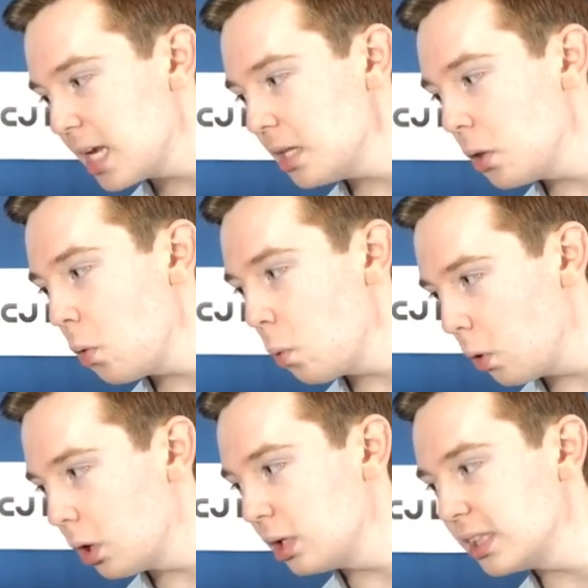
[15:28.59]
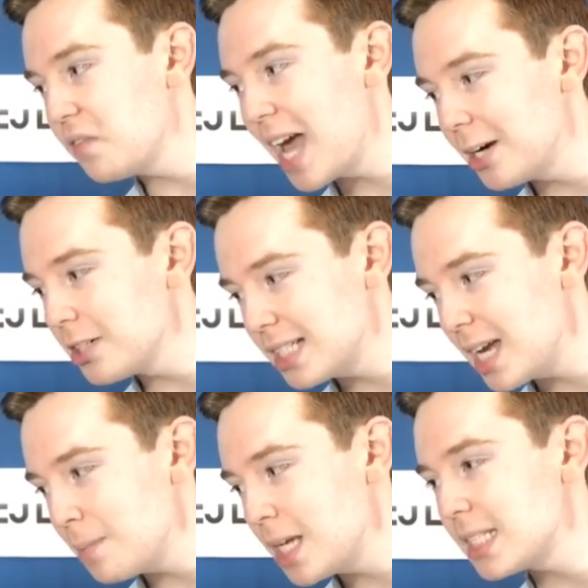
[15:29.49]
in the world of
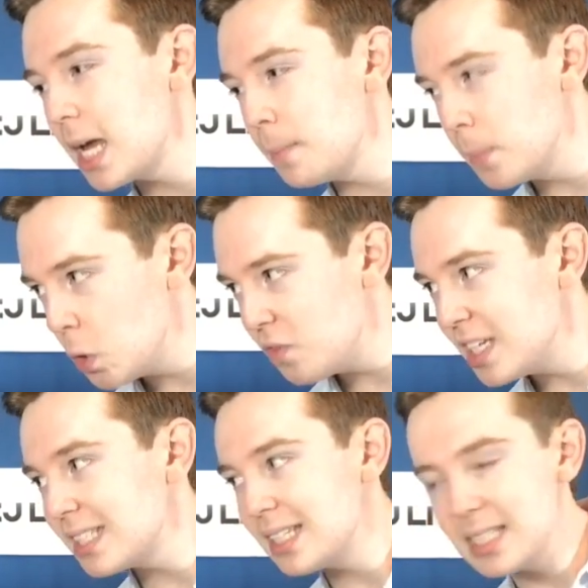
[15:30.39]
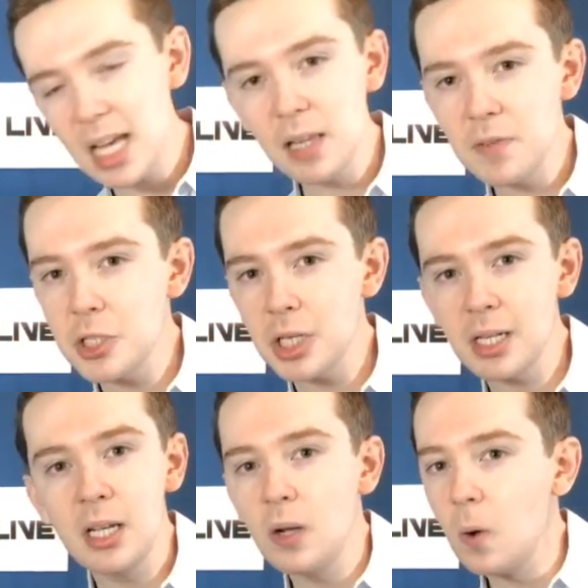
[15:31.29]
entertainment and movies and
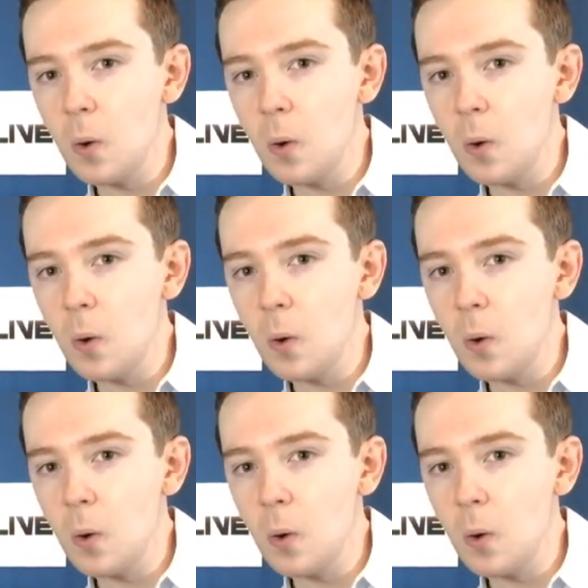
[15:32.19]
television.